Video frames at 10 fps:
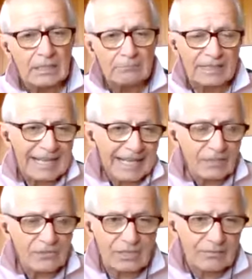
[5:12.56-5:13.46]
My dad
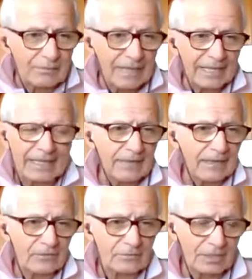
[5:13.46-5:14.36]
doesn't even make
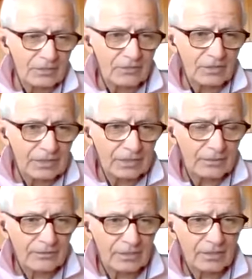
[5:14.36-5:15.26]
$8,000 a year
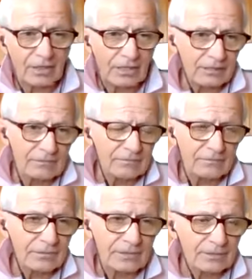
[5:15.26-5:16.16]
as a guard
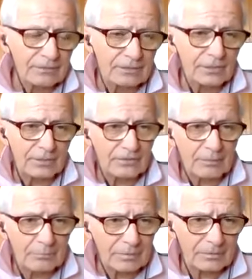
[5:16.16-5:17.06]
for the New York
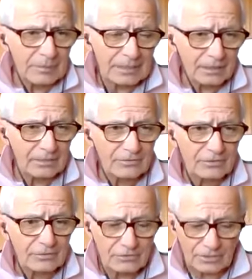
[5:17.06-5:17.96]
State Penal
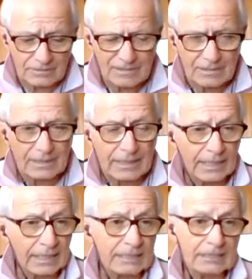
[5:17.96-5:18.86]
Institution,
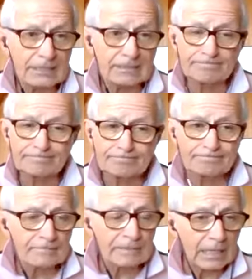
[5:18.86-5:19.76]
and
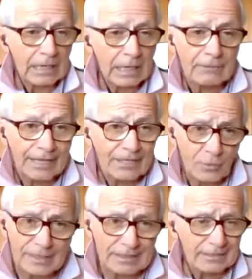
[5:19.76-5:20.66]
I
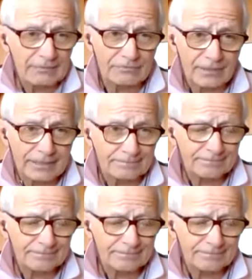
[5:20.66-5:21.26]
graduated debt free.